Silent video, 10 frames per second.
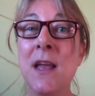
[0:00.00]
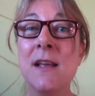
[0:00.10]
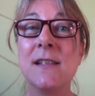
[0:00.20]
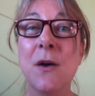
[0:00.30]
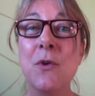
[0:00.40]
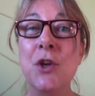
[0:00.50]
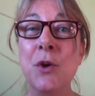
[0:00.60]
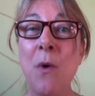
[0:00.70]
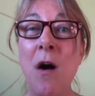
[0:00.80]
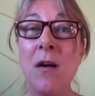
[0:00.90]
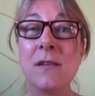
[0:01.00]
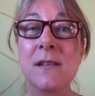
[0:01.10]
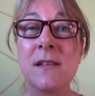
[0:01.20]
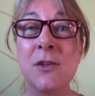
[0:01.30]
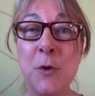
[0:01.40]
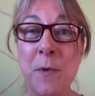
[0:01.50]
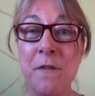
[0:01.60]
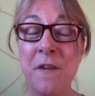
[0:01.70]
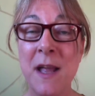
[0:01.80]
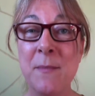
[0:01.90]
So you are super
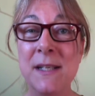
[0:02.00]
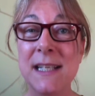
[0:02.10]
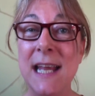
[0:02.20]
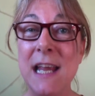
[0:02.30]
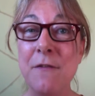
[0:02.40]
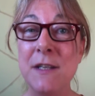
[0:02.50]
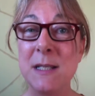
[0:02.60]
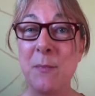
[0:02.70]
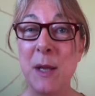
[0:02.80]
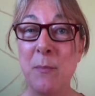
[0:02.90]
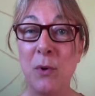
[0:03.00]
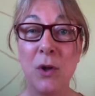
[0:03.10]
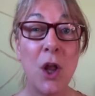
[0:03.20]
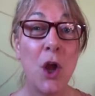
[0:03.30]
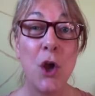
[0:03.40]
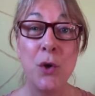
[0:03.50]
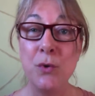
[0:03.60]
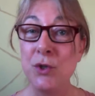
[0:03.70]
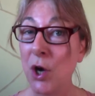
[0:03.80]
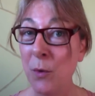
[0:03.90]
famous, even to people who
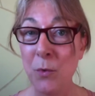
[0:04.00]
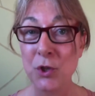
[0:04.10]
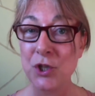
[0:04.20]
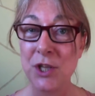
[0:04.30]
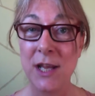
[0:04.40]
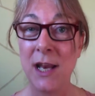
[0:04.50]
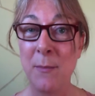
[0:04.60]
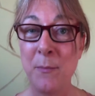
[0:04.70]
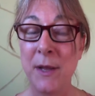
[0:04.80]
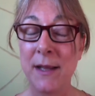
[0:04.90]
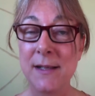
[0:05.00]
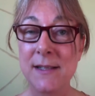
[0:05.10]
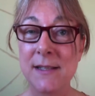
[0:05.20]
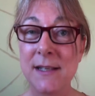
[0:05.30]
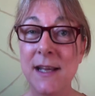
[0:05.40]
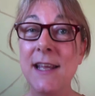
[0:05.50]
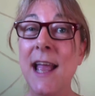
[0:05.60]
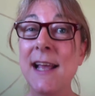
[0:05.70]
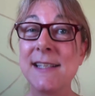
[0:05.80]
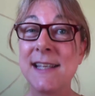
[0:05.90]
don't watch the Olympics.
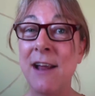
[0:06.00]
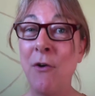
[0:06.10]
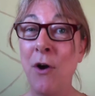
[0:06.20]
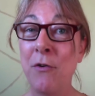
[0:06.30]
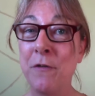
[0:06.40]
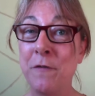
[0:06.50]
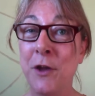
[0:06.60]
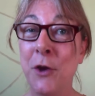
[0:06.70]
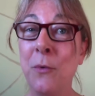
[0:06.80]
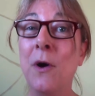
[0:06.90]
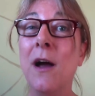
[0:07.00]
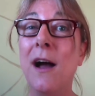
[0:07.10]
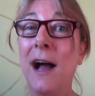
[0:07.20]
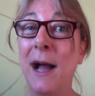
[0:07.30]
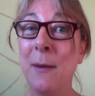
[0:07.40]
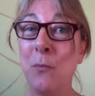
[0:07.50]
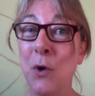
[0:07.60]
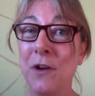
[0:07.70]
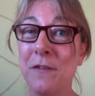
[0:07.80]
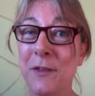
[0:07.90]
Yes, there are a few. I am
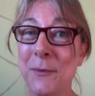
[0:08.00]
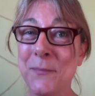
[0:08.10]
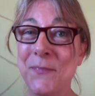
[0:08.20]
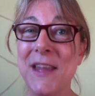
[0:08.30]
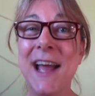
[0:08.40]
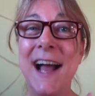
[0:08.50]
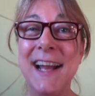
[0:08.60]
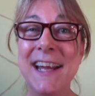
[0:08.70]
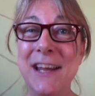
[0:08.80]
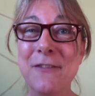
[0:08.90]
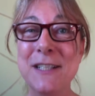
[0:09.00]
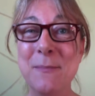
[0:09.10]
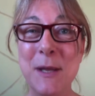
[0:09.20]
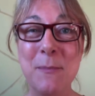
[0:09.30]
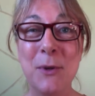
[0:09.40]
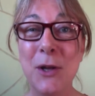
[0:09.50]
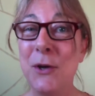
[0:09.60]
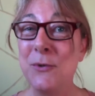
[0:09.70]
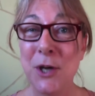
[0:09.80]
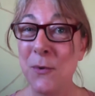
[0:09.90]
one of them. And even to people
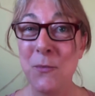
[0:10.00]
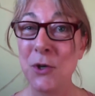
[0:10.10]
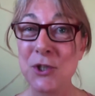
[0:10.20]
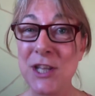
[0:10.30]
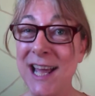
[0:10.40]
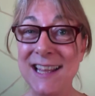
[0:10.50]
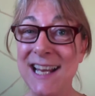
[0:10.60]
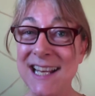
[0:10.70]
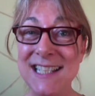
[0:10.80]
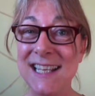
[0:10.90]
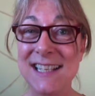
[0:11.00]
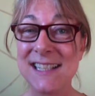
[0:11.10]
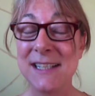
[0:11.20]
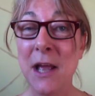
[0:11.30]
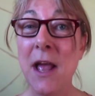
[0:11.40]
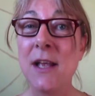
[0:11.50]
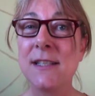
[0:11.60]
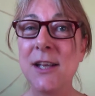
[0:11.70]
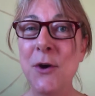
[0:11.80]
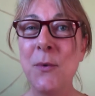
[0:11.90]
who don't watch the athletics.
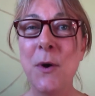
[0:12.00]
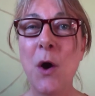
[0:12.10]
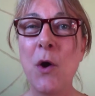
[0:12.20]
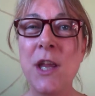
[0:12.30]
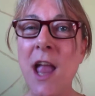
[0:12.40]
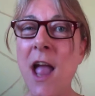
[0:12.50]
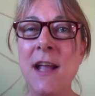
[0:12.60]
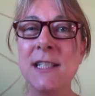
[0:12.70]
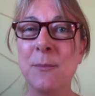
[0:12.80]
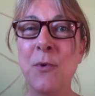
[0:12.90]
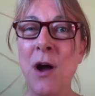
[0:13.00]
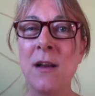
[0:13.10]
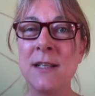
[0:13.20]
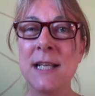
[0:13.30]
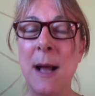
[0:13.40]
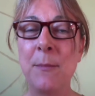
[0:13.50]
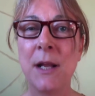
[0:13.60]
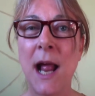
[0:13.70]
So yay to Bralon Taplin.